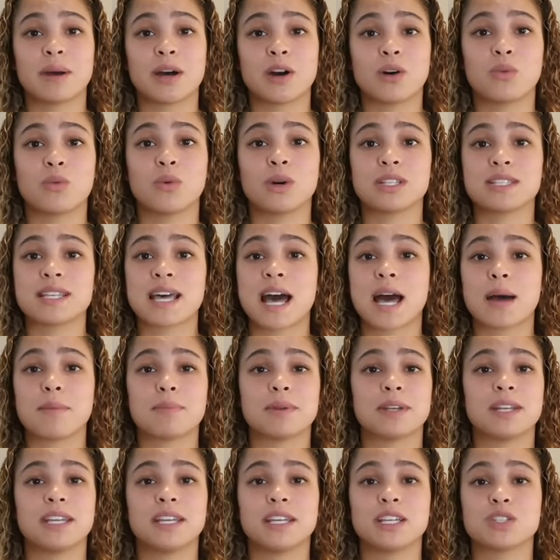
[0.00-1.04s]
about what's
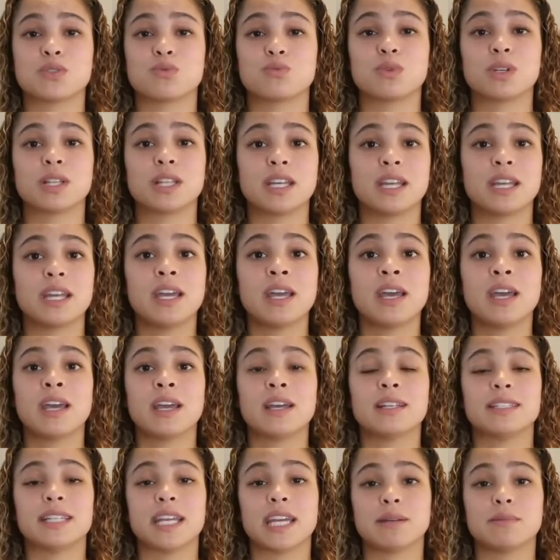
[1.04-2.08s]
happening is really
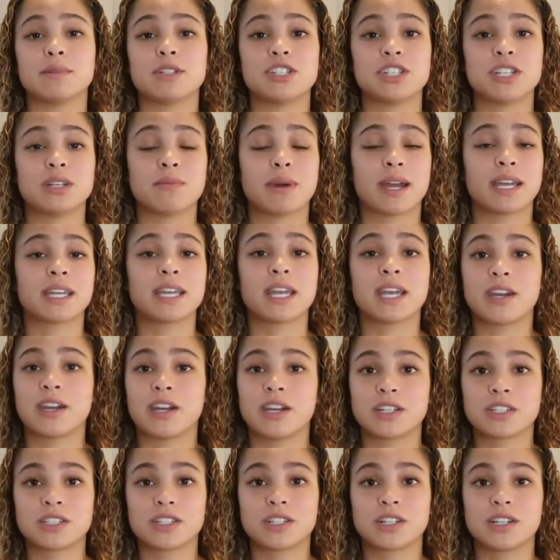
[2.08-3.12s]
damaging my
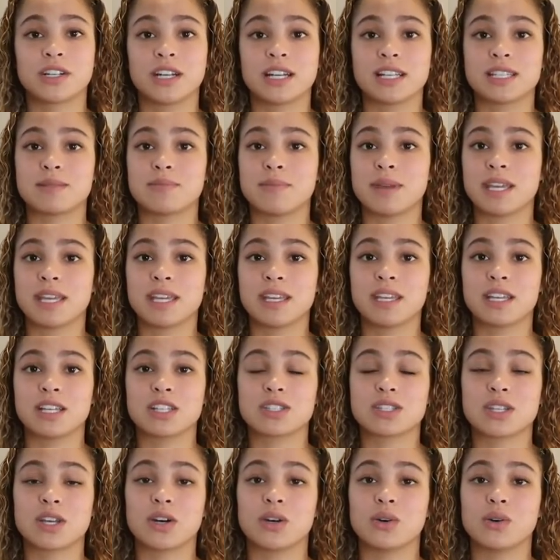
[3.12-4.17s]
character. It's making it
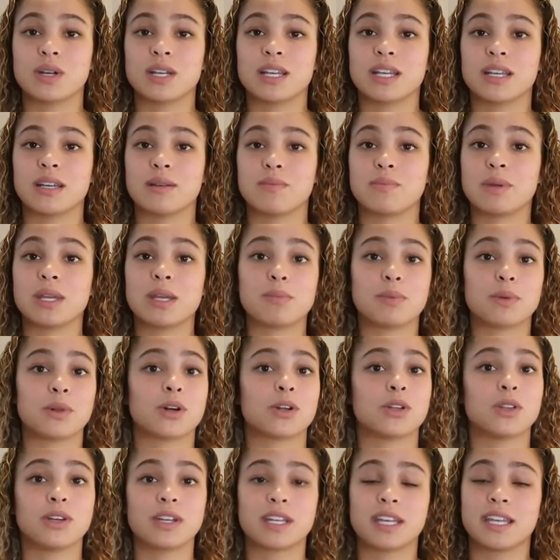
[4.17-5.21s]
so people
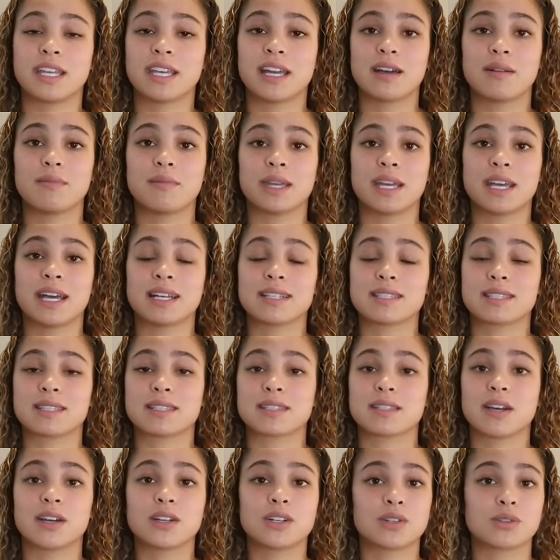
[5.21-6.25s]
are looking at me as
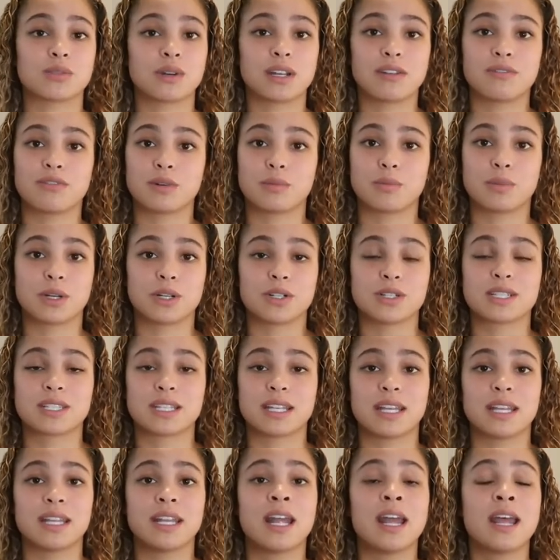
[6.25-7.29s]
this ungrateful
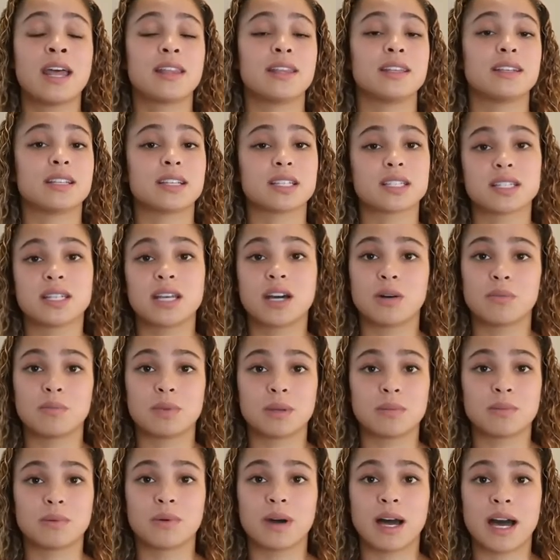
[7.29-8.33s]
person that doesn't help
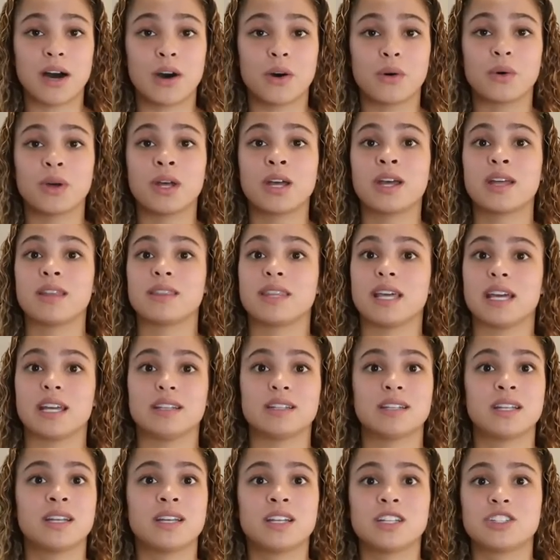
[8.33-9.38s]
people out,
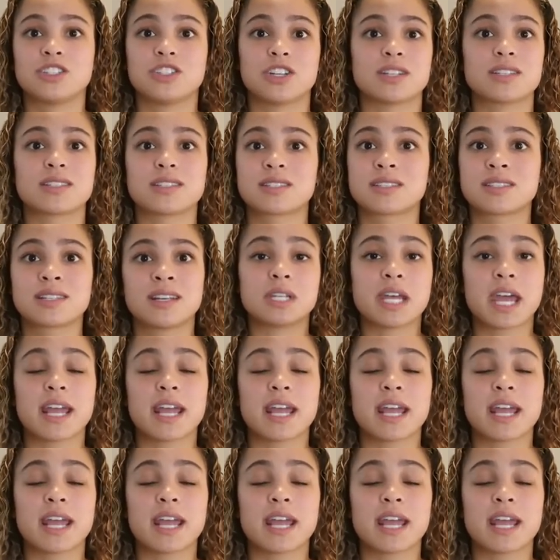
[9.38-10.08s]
that just